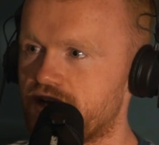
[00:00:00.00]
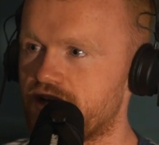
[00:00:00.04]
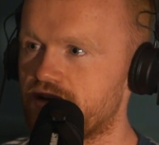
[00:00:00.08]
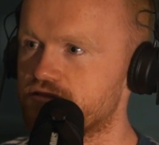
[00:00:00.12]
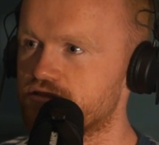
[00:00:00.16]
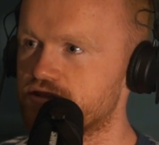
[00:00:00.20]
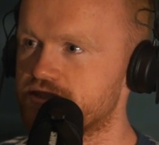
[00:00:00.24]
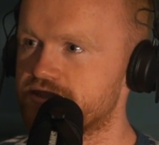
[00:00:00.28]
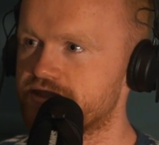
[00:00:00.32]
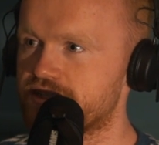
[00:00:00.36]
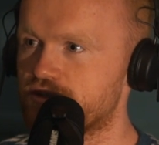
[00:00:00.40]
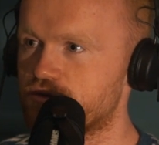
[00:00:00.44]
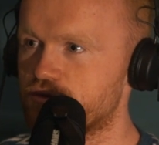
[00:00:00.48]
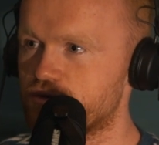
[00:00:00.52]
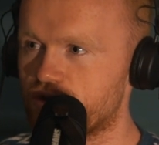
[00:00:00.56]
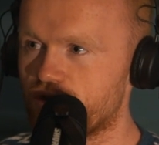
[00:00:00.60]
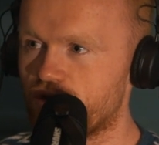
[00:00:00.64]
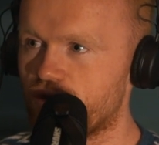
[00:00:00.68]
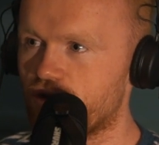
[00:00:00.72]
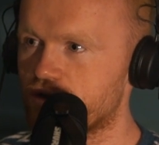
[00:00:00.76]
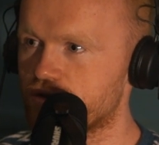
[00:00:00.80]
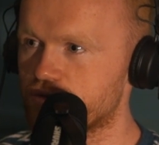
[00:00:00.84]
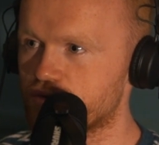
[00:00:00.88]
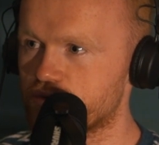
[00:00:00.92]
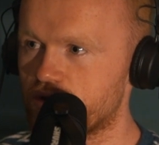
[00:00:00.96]
Every single
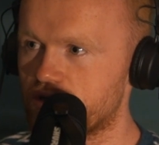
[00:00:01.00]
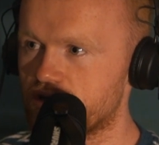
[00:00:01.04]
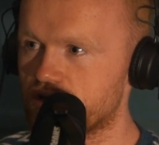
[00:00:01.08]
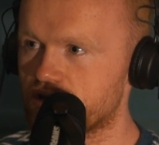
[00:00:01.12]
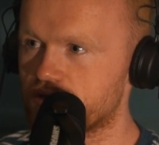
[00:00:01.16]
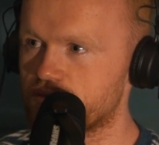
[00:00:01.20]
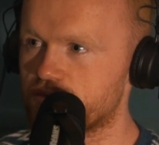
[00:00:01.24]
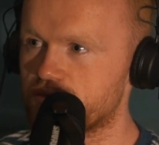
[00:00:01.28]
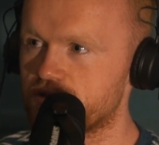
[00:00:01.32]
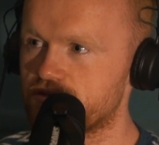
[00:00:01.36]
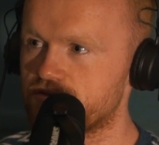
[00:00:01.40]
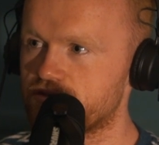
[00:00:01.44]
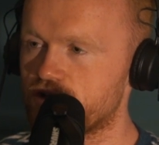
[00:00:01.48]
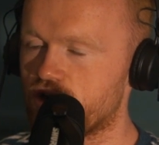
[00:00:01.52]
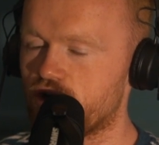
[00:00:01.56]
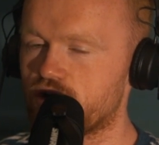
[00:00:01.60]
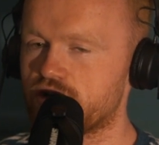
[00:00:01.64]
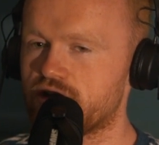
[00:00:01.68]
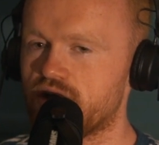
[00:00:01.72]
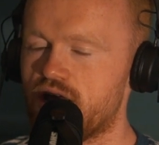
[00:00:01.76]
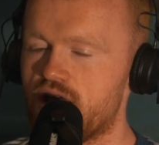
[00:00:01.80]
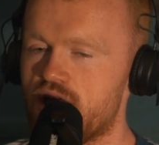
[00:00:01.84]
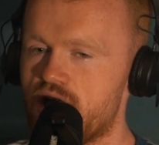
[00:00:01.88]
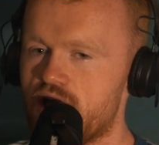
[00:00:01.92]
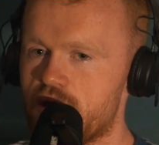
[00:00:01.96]
guy I was working with,
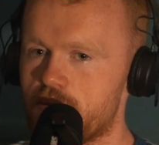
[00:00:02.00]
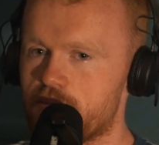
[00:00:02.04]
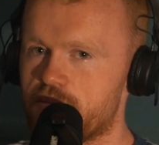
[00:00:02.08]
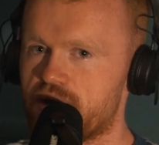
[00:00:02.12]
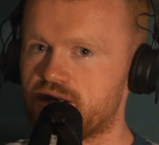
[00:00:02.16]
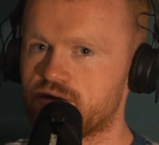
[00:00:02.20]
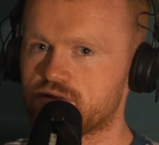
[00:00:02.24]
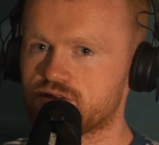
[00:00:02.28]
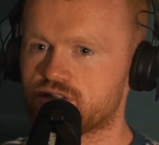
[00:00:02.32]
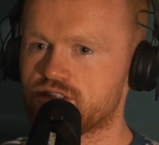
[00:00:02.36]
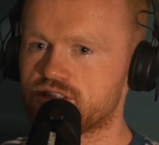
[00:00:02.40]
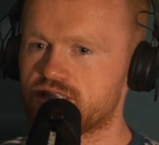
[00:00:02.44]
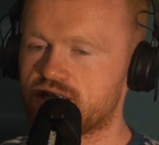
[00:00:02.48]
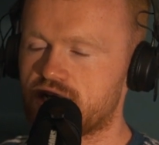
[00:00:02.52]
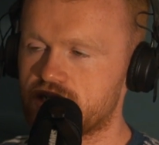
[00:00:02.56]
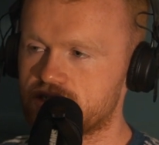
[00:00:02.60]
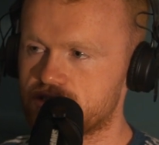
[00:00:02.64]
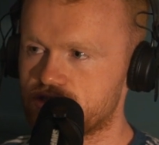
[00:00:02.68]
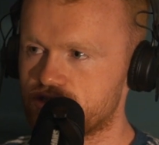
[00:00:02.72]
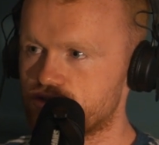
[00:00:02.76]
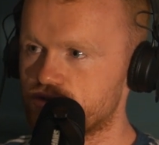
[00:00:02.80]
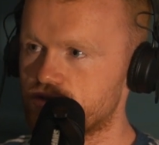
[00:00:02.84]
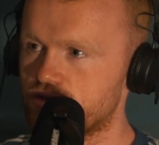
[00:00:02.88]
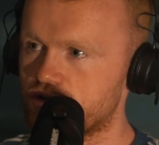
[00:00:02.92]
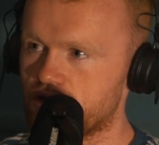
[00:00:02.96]
like I'd bounce, because I had
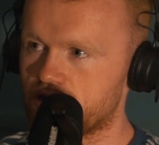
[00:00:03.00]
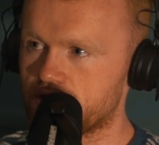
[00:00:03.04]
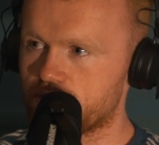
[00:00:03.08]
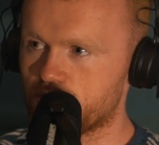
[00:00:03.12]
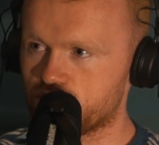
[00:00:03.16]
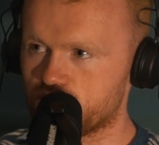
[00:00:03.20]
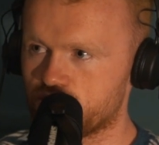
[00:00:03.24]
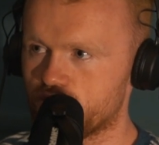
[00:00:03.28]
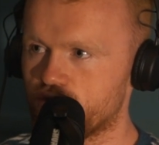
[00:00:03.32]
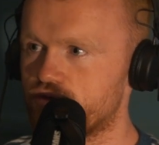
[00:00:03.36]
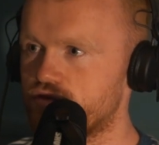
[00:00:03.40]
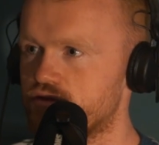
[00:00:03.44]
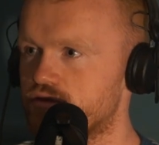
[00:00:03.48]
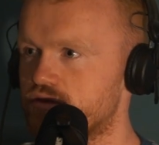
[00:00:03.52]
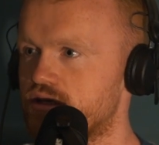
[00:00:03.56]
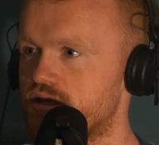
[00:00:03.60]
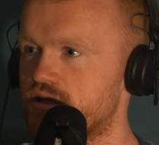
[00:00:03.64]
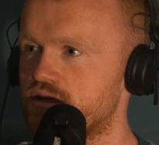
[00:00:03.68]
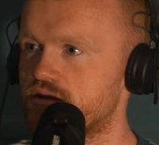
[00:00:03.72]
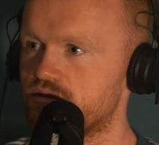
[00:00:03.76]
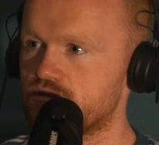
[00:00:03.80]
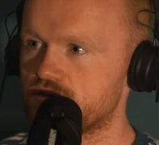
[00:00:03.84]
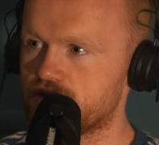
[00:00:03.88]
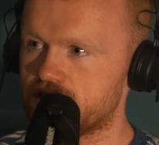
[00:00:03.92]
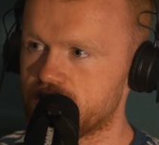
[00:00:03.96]
to do like
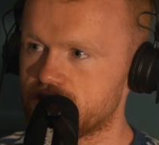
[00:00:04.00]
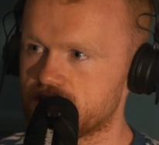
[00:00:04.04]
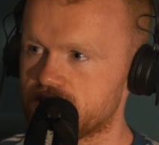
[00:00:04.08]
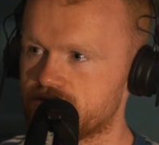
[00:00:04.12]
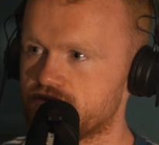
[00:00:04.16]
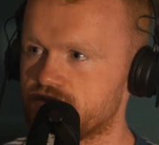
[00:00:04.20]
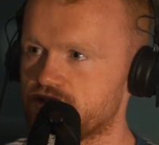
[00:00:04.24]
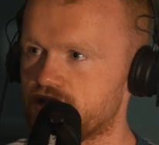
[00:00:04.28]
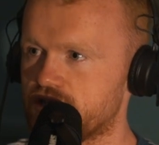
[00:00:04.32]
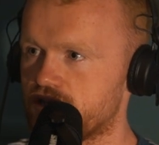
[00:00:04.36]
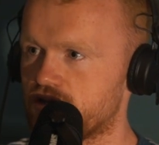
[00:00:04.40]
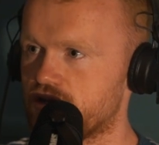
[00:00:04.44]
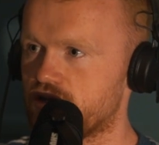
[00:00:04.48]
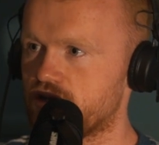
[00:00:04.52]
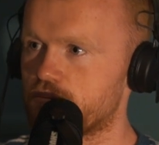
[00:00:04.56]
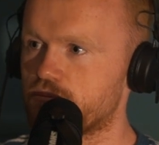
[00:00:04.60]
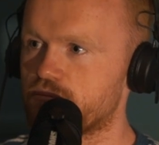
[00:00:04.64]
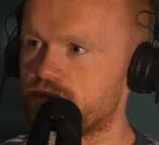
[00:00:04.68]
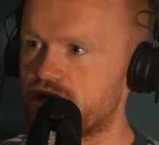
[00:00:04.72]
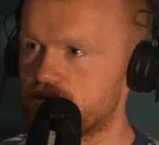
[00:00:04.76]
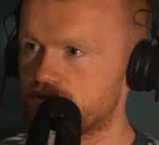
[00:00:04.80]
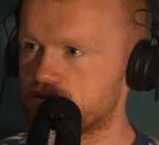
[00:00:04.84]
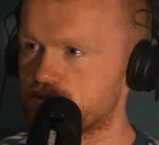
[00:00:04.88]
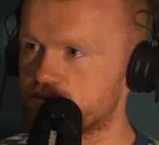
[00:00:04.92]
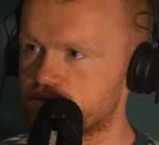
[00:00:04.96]
roofing, kitchen fitting, like
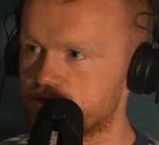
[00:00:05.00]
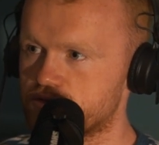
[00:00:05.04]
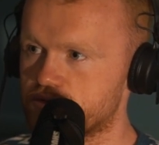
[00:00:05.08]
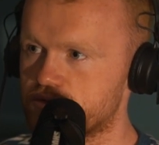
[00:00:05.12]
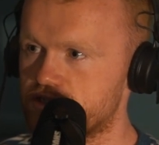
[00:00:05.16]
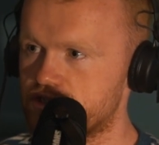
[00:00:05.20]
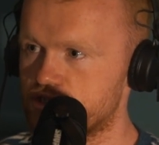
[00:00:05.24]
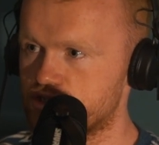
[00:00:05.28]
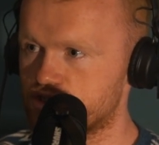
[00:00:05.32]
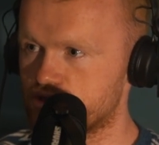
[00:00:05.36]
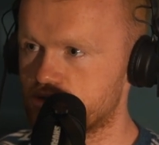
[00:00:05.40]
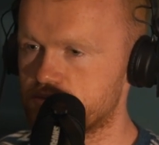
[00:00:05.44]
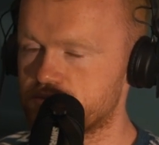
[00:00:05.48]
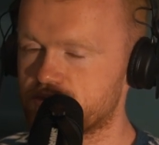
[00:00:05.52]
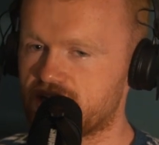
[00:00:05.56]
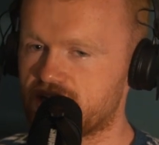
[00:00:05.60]
bounce between jobs,